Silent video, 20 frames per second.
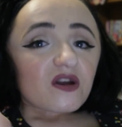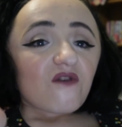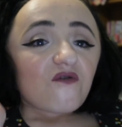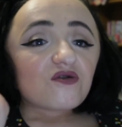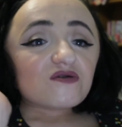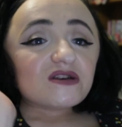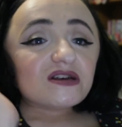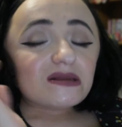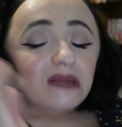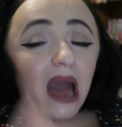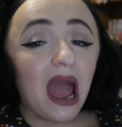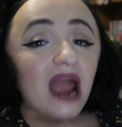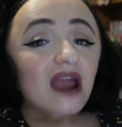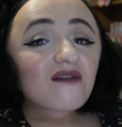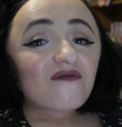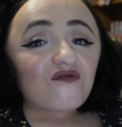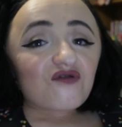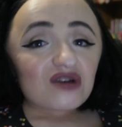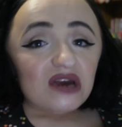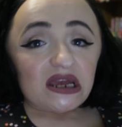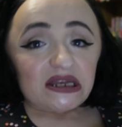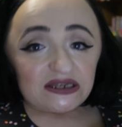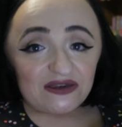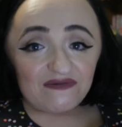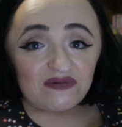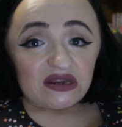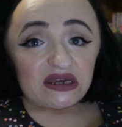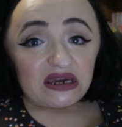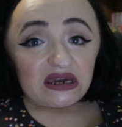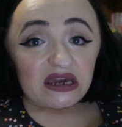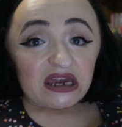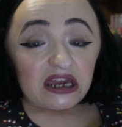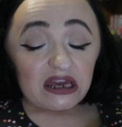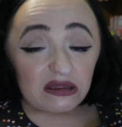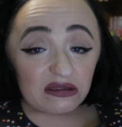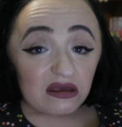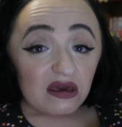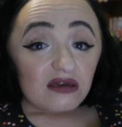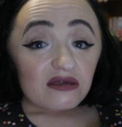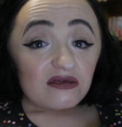for the lack of creativity
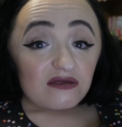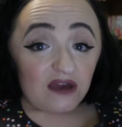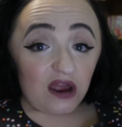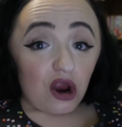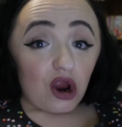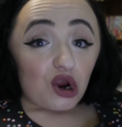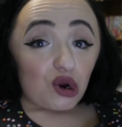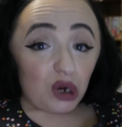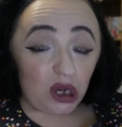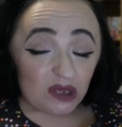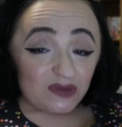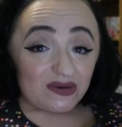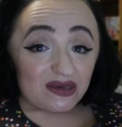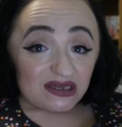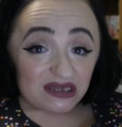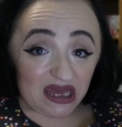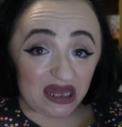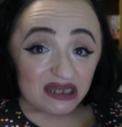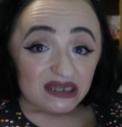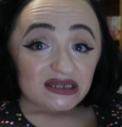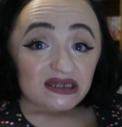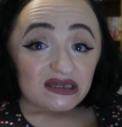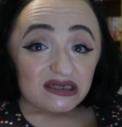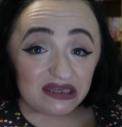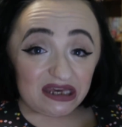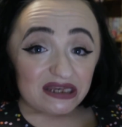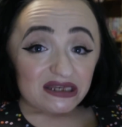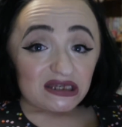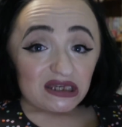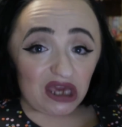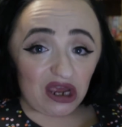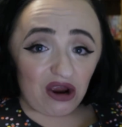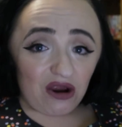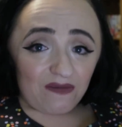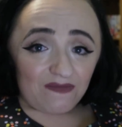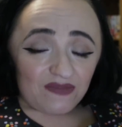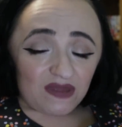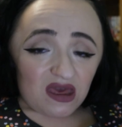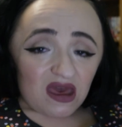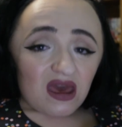in their Christmas sets this
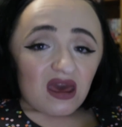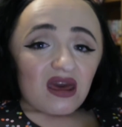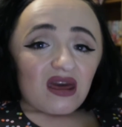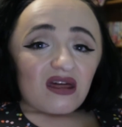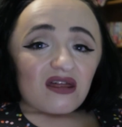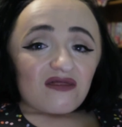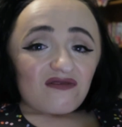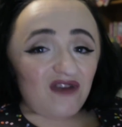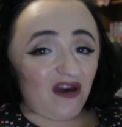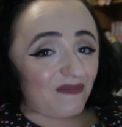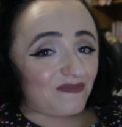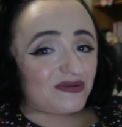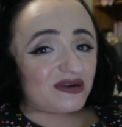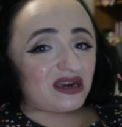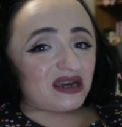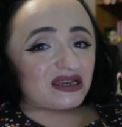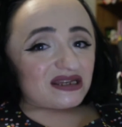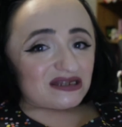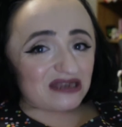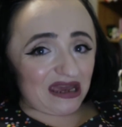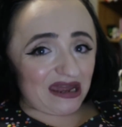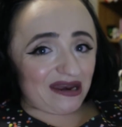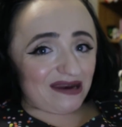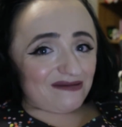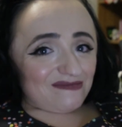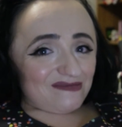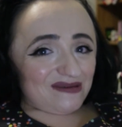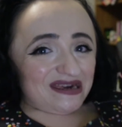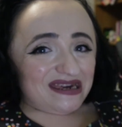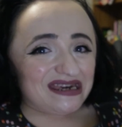year. That being said,